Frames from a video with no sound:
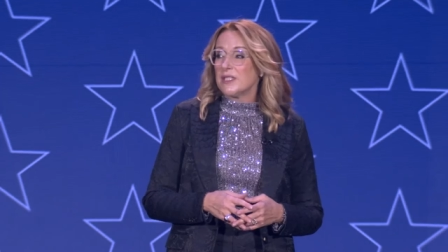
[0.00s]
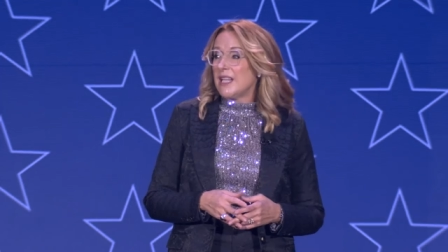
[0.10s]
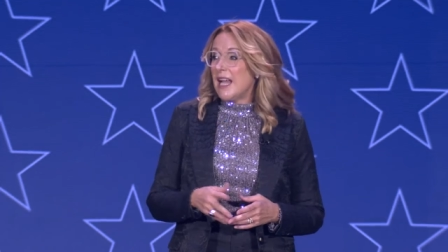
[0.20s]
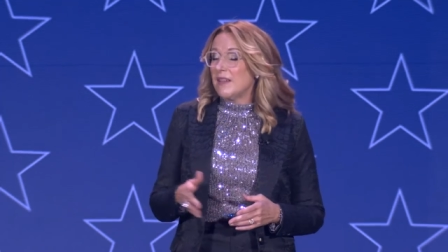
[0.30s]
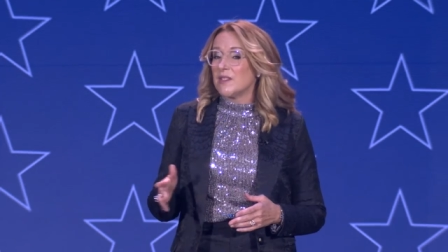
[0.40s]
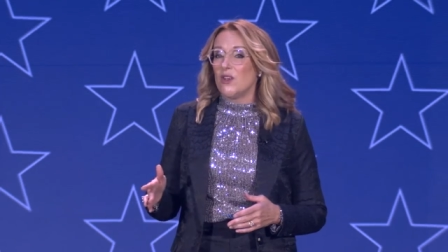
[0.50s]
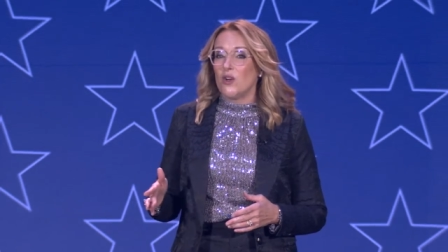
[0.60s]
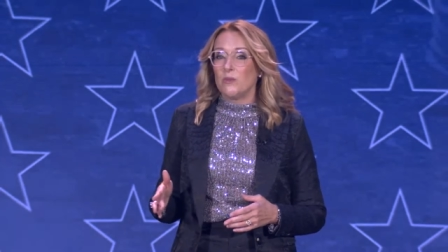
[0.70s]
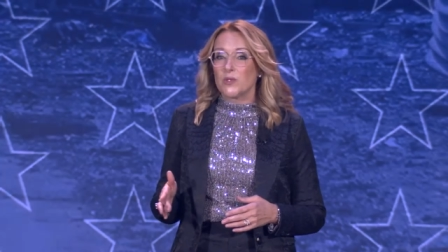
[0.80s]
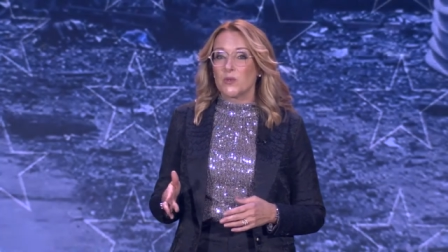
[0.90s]
lives and
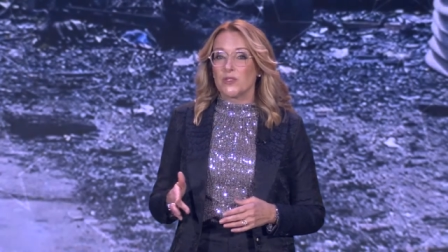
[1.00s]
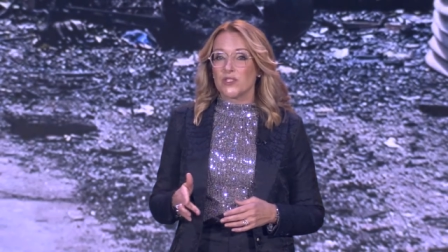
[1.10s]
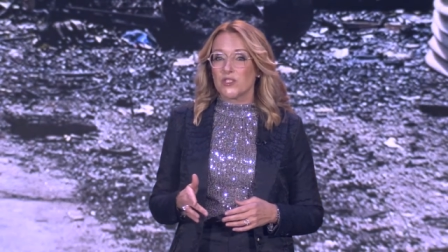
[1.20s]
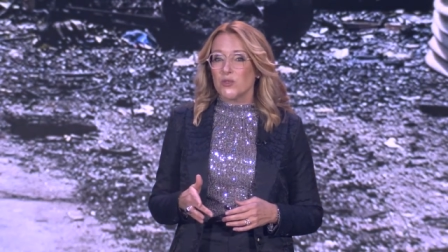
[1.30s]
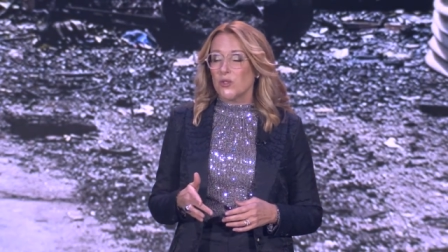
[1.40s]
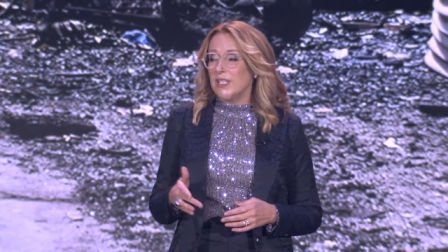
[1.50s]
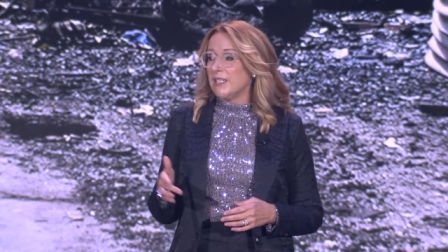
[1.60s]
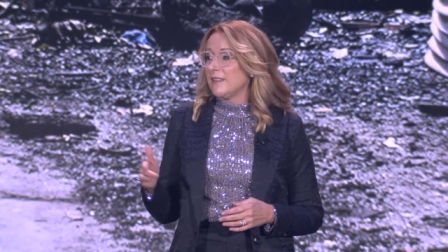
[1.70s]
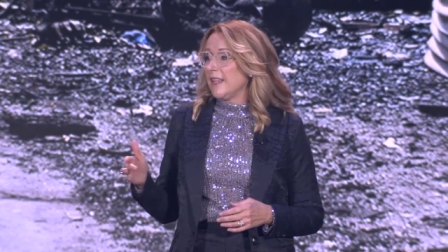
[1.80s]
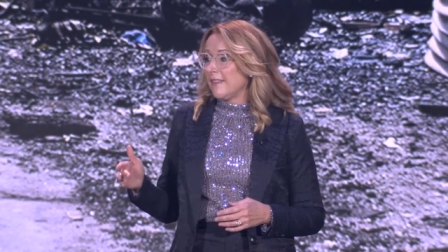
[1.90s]
homes were destroyed
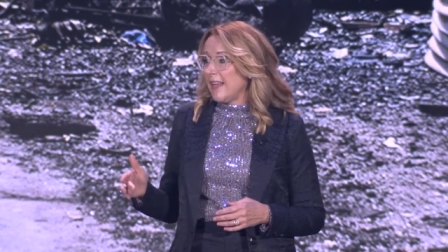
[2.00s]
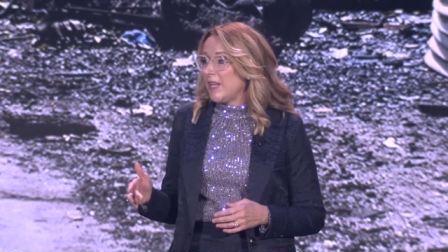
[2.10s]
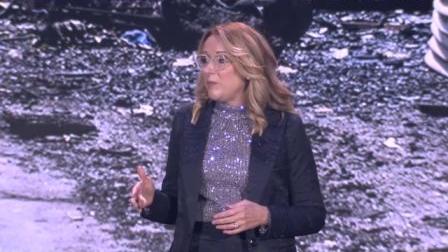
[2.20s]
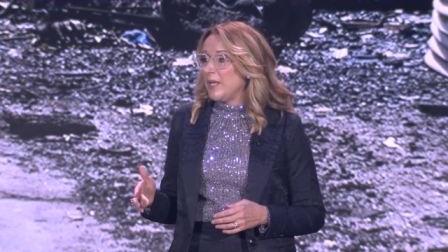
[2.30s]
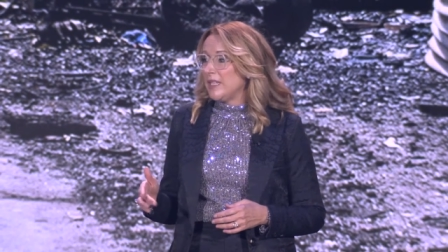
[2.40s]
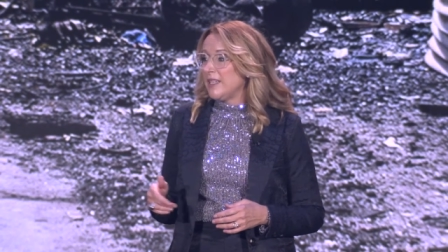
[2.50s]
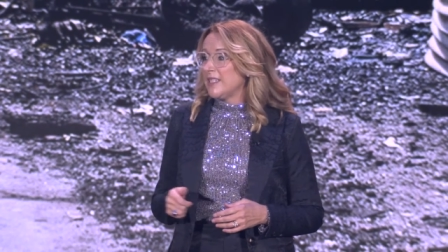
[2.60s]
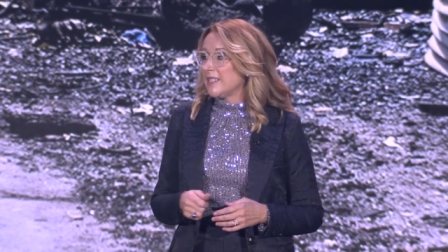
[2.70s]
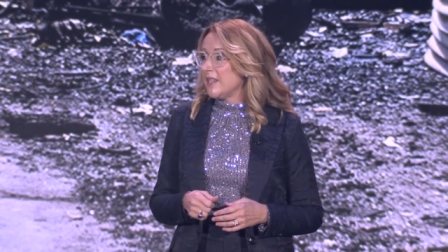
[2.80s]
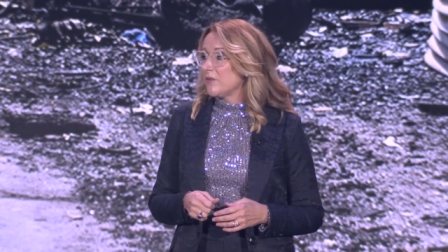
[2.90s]
like they had been in
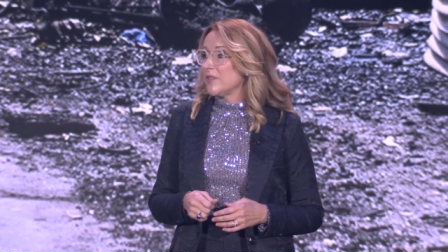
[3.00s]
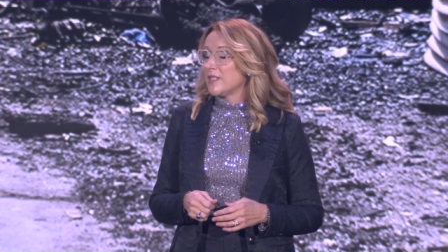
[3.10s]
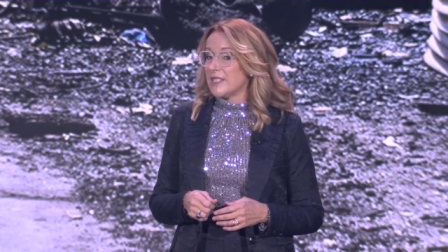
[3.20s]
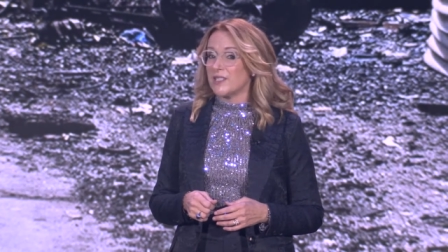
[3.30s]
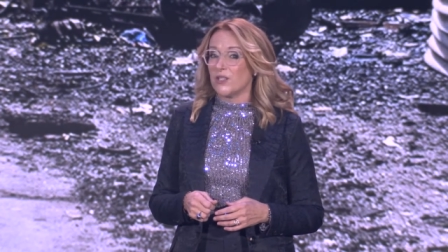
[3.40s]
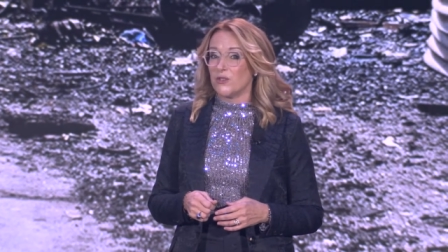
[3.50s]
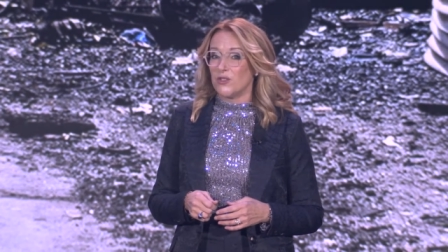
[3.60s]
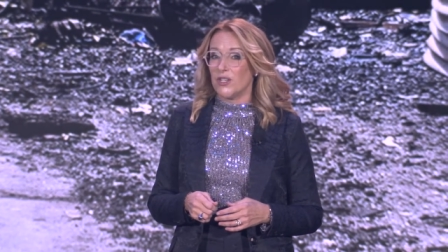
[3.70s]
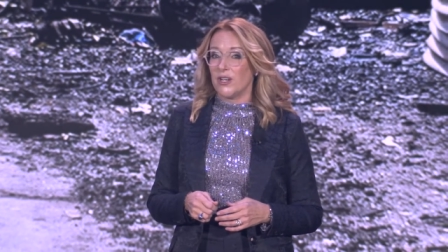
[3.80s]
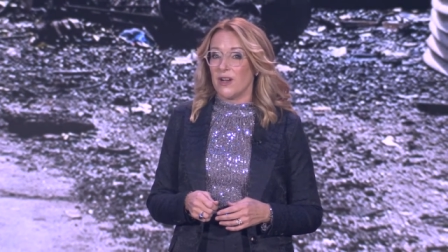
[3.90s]
San Francisco
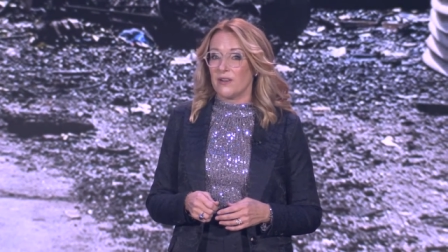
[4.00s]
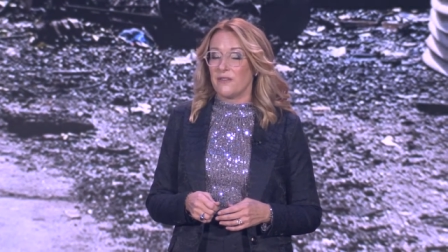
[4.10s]
during our